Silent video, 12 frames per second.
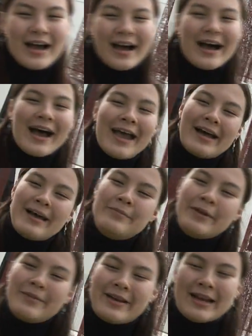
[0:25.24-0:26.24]
Hi,
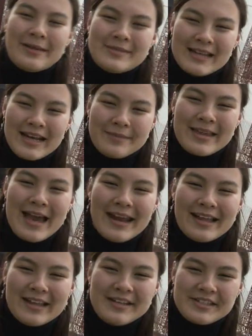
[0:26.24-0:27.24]
I'm Robin and I'm studying
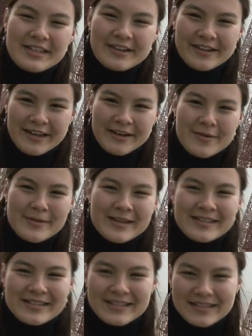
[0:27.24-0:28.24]
mechanical engineering and
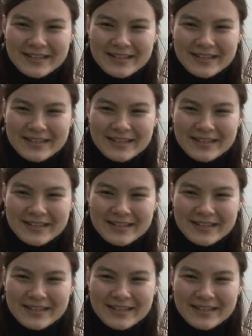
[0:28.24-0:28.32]
commerce.